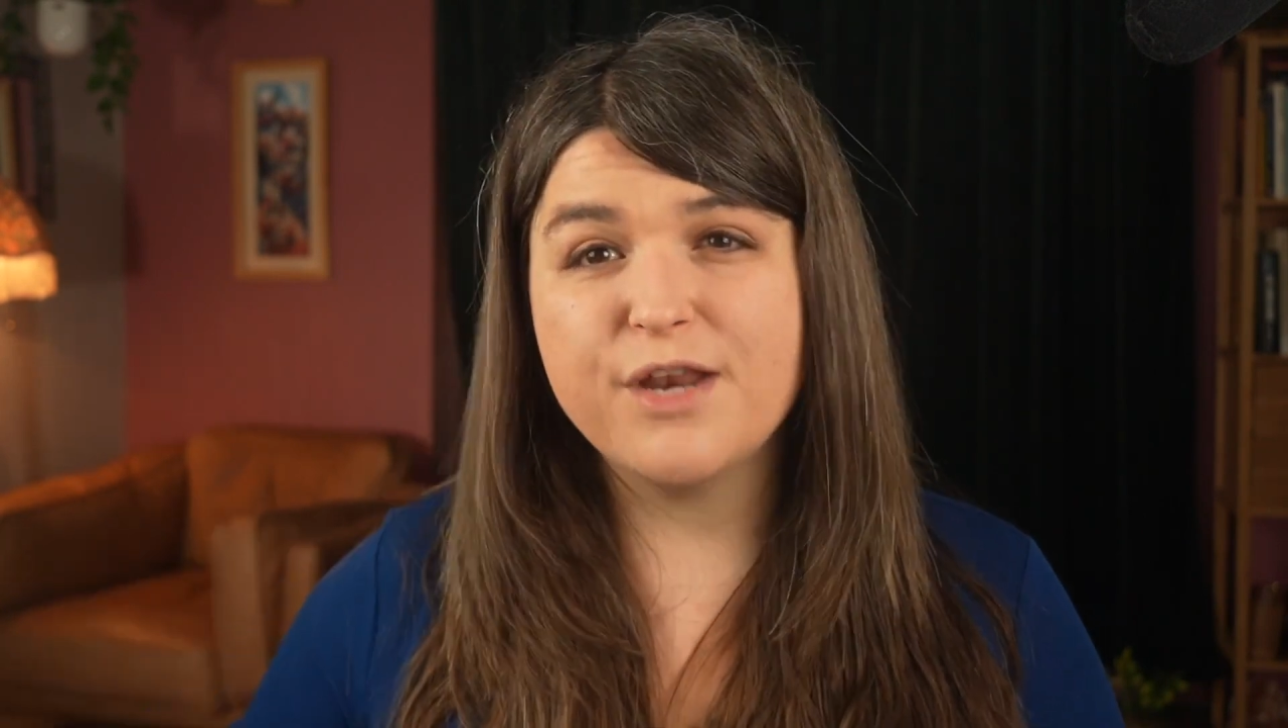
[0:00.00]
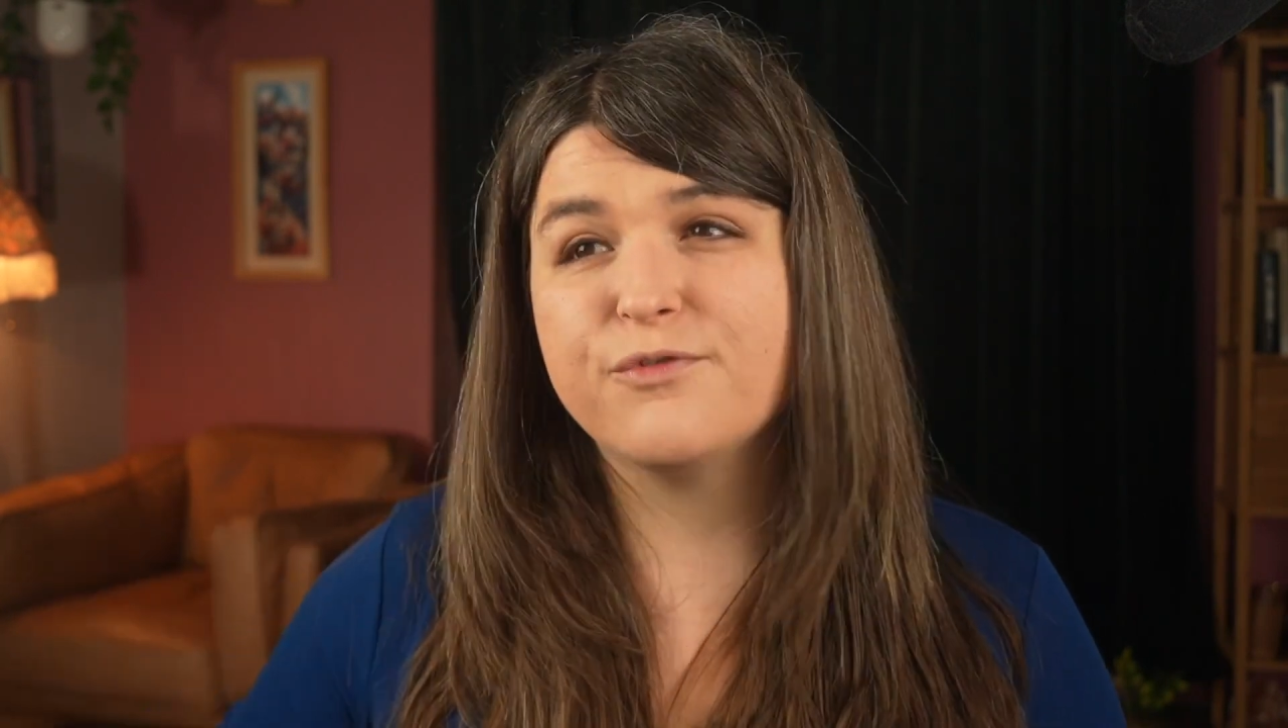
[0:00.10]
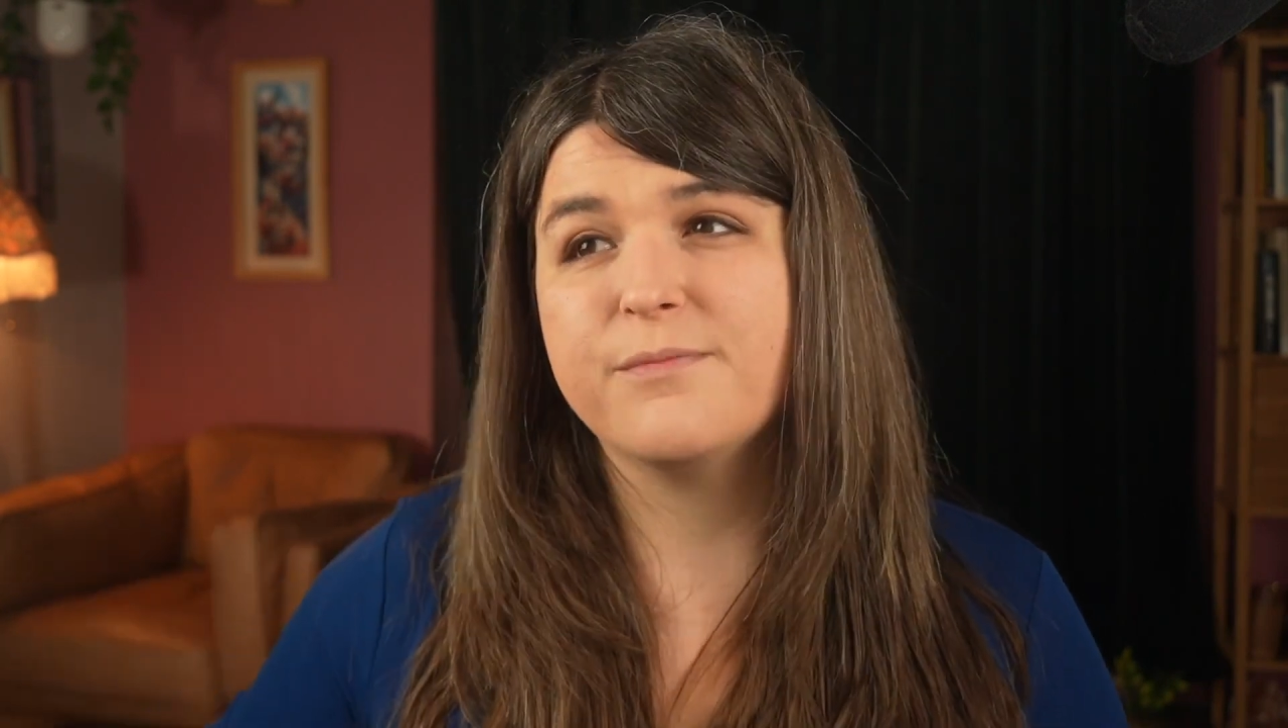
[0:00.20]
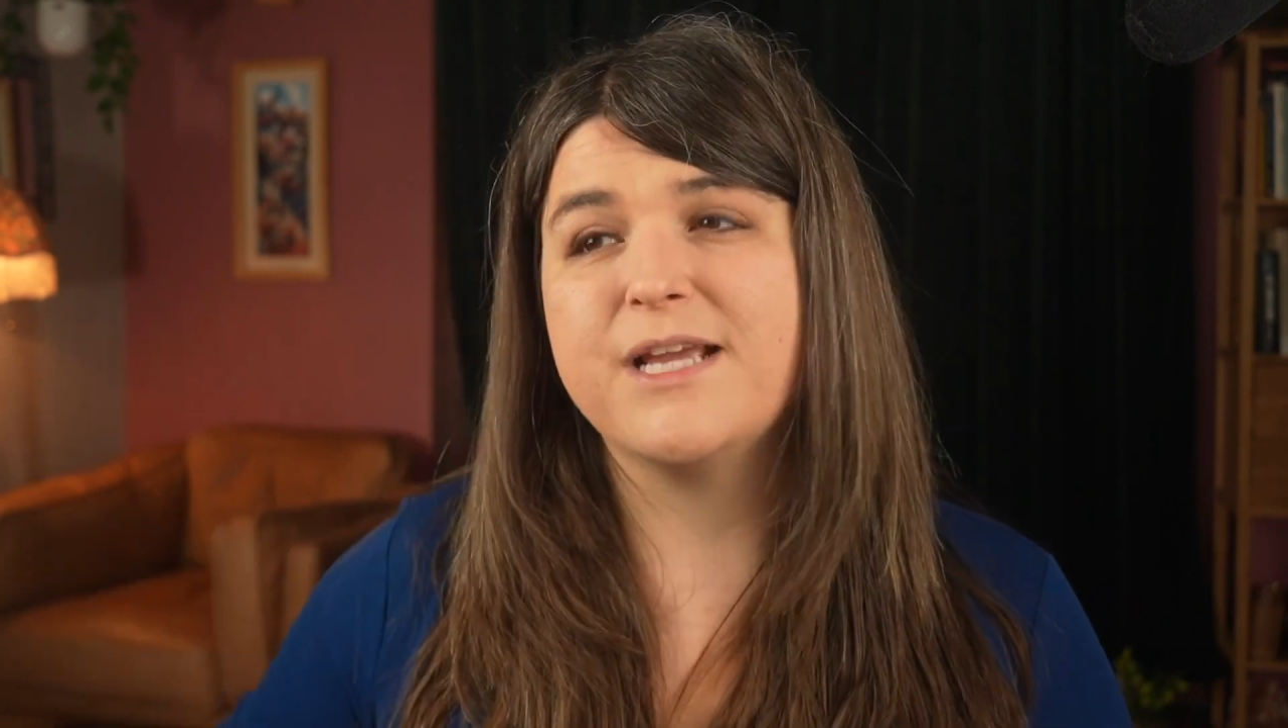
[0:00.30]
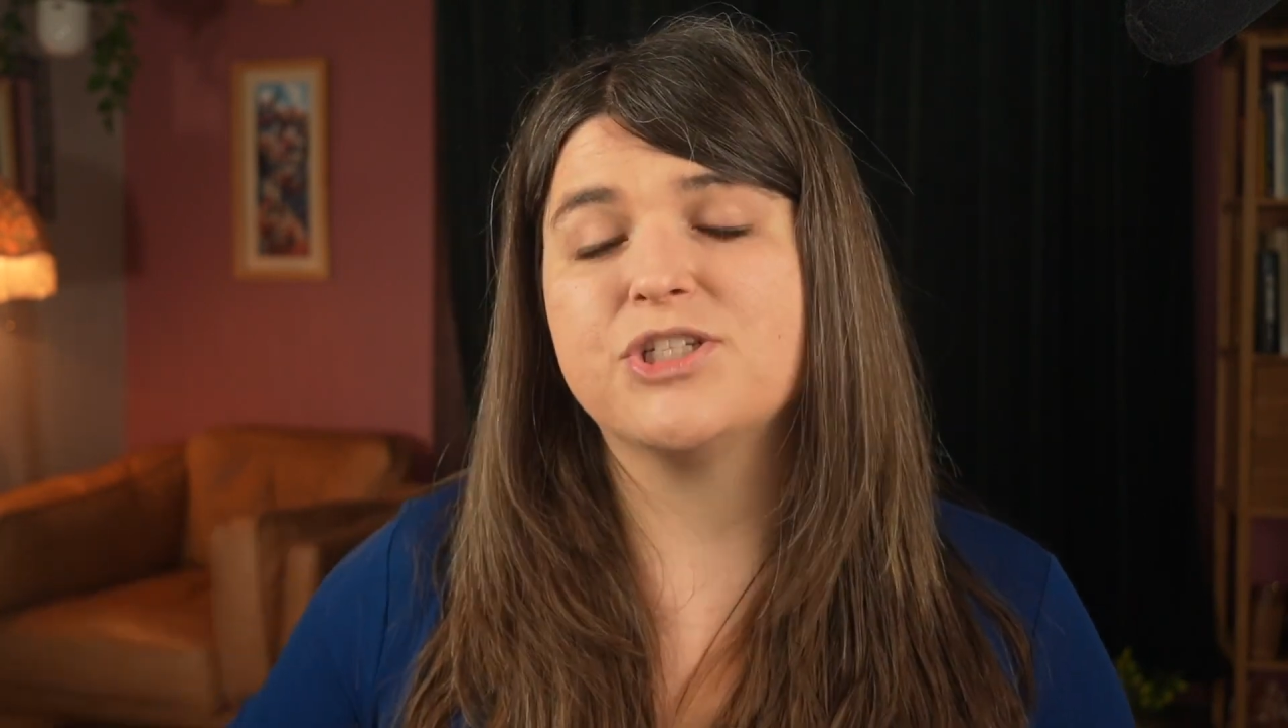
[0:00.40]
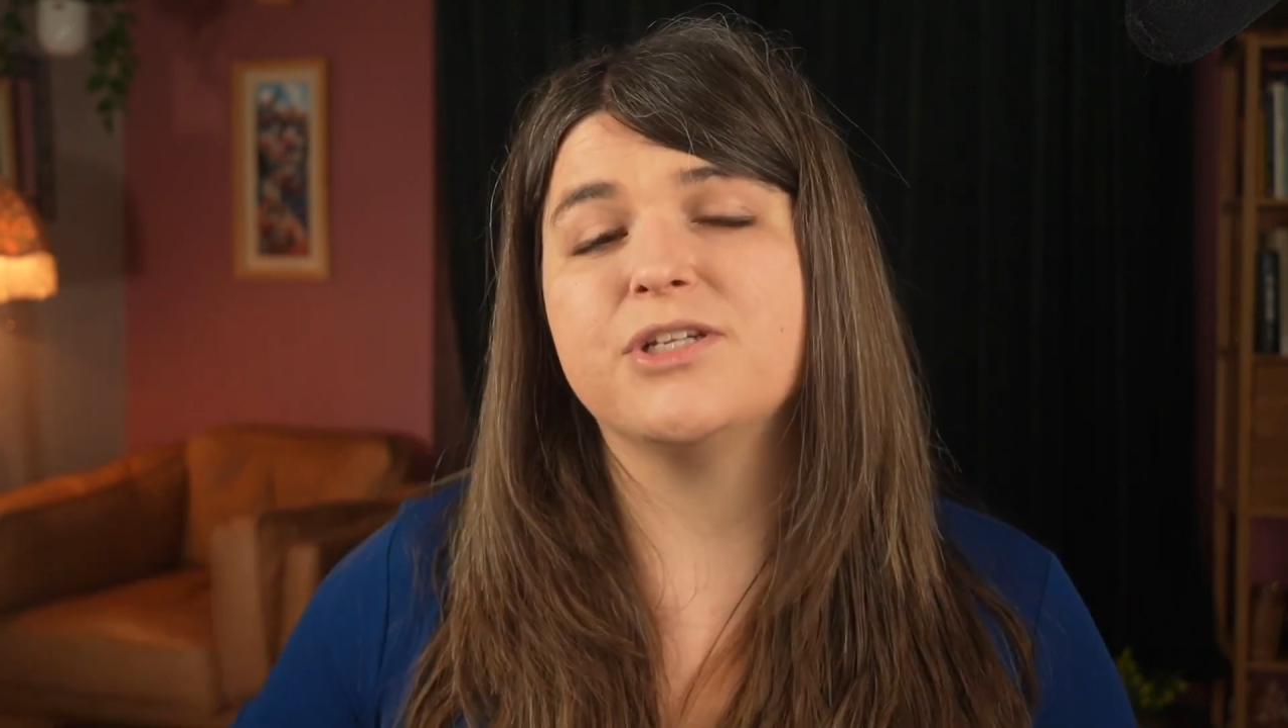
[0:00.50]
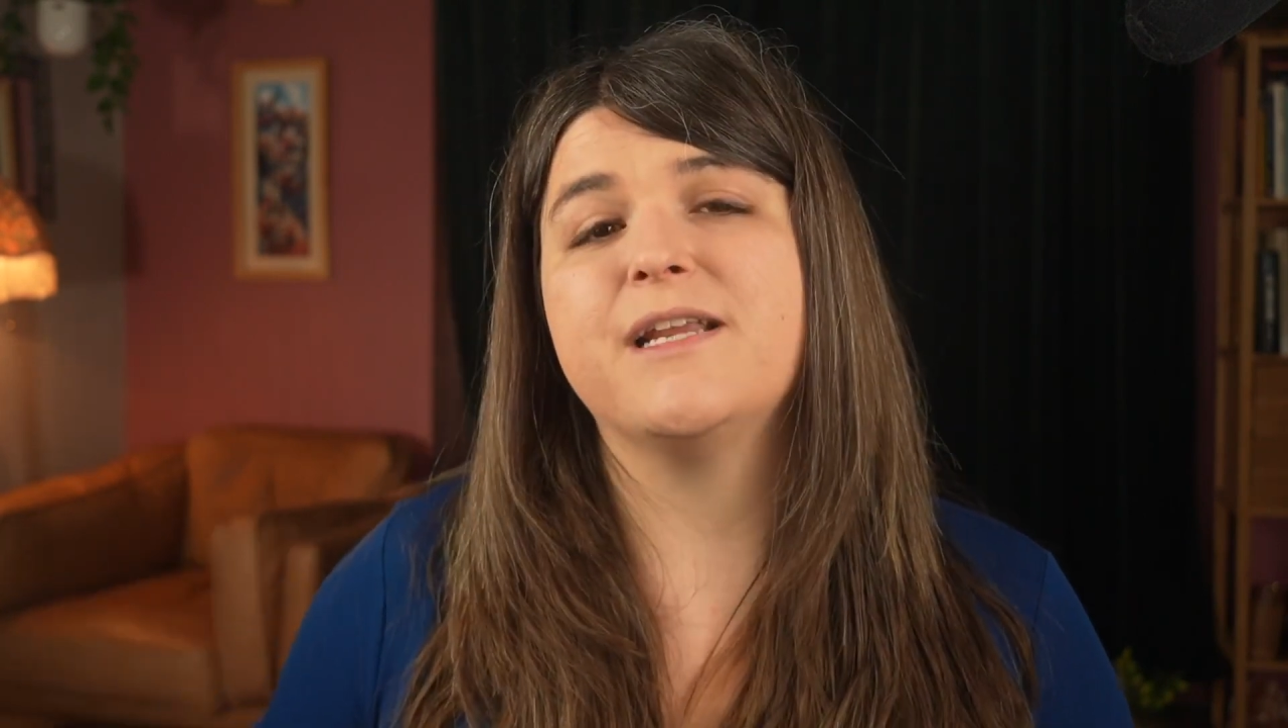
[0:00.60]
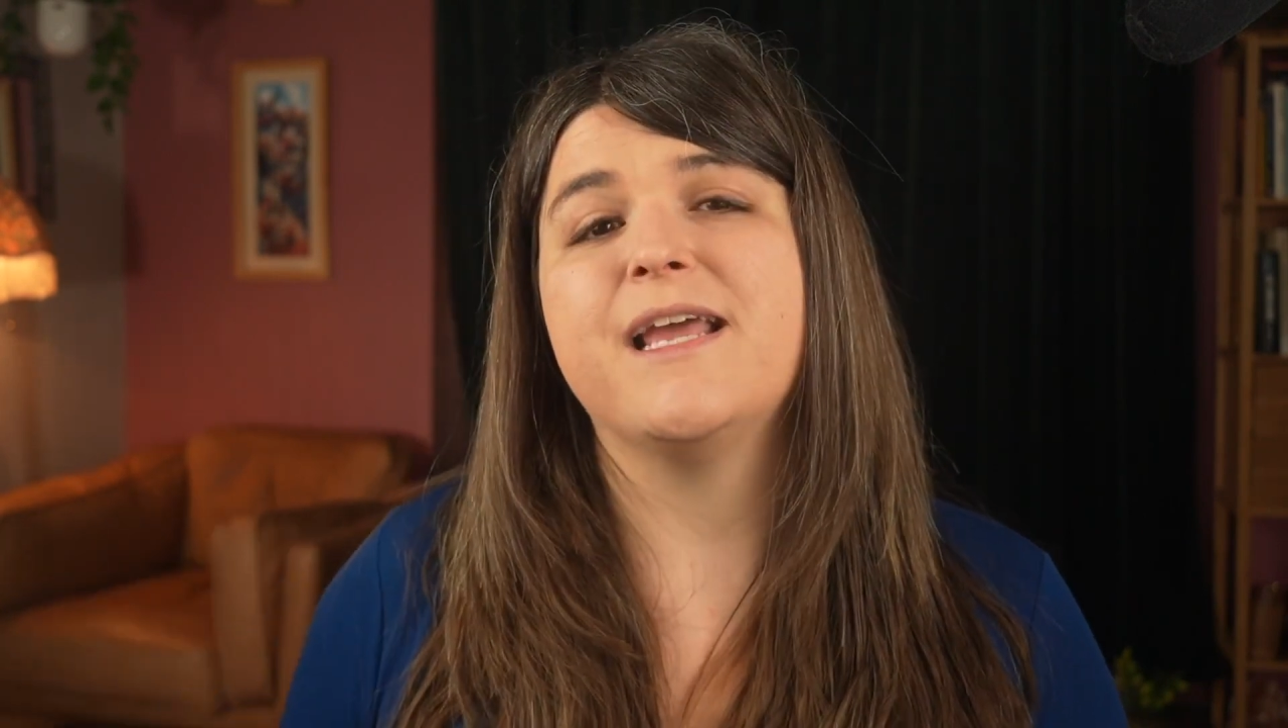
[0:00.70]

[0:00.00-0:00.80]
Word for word: information